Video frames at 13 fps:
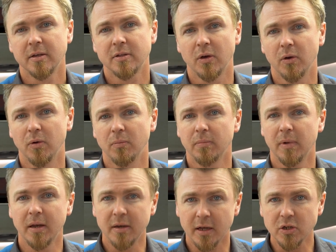So
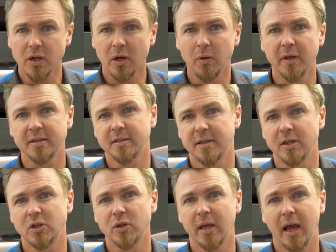in a nutshell, that's
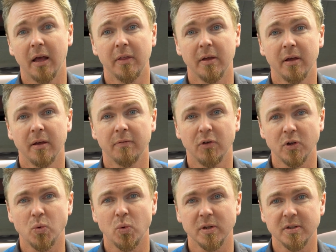essentially how the
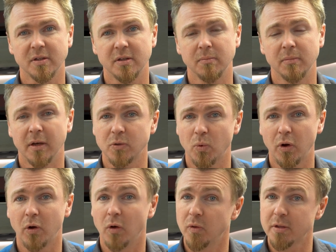freshwater system does
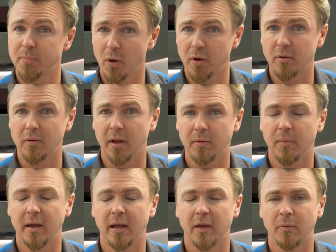work on this boat and
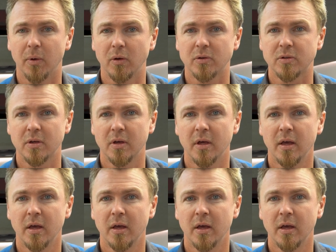many other boats.